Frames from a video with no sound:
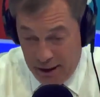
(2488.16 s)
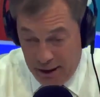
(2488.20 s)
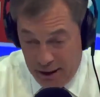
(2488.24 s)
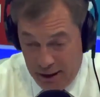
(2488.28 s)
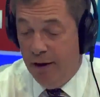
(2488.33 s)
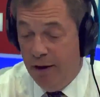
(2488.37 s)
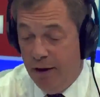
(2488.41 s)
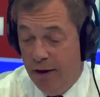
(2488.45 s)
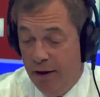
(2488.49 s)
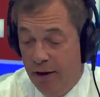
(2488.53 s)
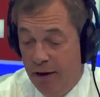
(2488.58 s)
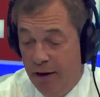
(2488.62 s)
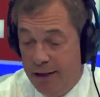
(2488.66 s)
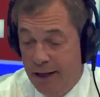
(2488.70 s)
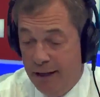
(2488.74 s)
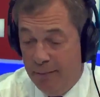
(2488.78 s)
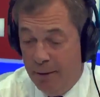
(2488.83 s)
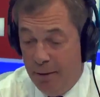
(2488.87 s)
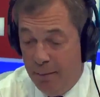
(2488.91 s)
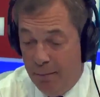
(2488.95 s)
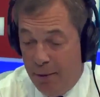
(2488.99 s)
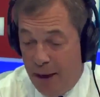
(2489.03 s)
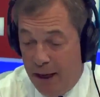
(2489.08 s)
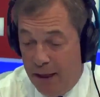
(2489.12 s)
thing is going
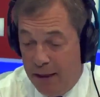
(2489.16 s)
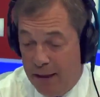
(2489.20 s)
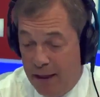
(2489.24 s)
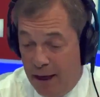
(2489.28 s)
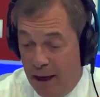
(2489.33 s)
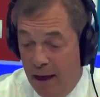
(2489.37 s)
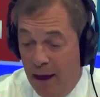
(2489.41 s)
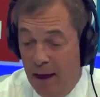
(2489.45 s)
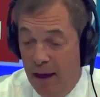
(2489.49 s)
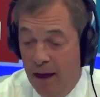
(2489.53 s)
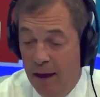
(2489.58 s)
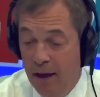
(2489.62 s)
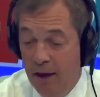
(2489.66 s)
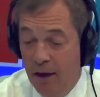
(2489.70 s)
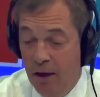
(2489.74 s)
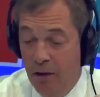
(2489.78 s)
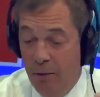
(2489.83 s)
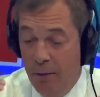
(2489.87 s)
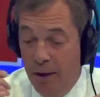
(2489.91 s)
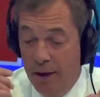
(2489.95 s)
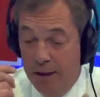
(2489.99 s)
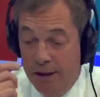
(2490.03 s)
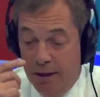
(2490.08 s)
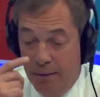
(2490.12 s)
to be Peter,
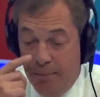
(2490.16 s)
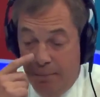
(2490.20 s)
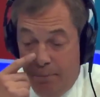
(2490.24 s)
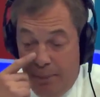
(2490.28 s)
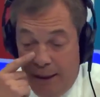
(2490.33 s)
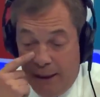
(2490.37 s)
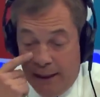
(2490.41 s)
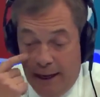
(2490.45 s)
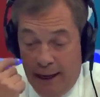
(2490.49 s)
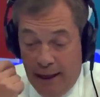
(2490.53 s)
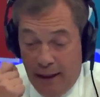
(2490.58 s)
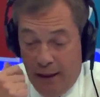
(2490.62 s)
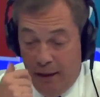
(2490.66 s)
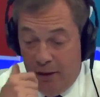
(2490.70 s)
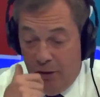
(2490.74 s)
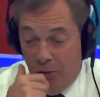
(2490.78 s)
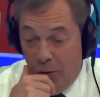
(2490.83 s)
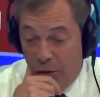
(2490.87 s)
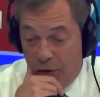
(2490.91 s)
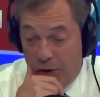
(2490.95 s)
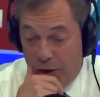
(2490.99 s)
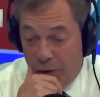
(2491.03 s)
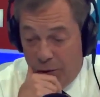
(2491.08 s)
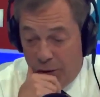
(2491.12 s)
who is in Beedale in
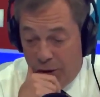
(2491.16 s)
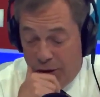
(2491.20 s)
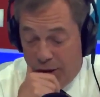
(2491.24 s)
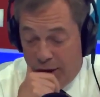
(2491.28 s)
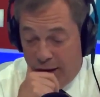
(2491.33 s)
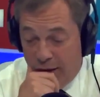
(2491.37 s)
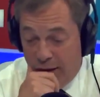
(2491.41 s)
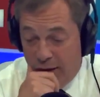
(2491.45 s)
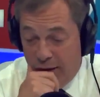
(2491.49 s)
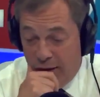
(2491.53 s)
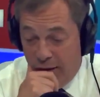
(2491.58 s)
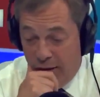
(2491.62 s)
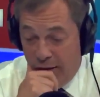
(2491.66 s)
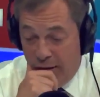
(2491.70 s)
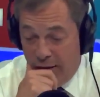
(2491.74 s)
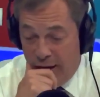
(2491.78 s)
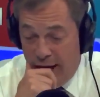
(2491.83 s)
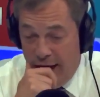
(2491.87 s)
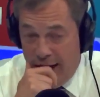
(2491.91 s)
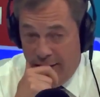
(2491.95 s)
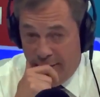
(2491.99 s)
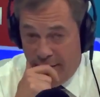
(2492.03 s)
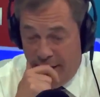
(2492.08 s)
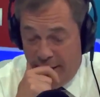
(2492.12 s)
North Yorkshire. Good
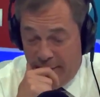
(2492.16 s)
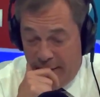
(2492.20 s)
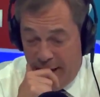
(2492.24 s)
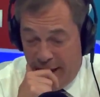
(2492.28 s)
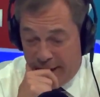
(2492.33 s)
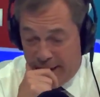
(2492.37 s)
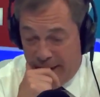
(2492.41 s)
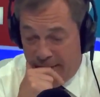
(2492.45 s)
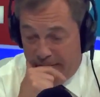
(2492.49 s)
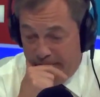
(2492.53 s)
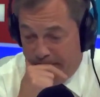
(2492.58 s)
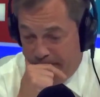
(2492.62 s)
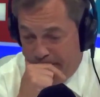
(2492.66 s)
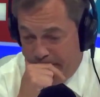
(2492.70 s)
evening, Peter.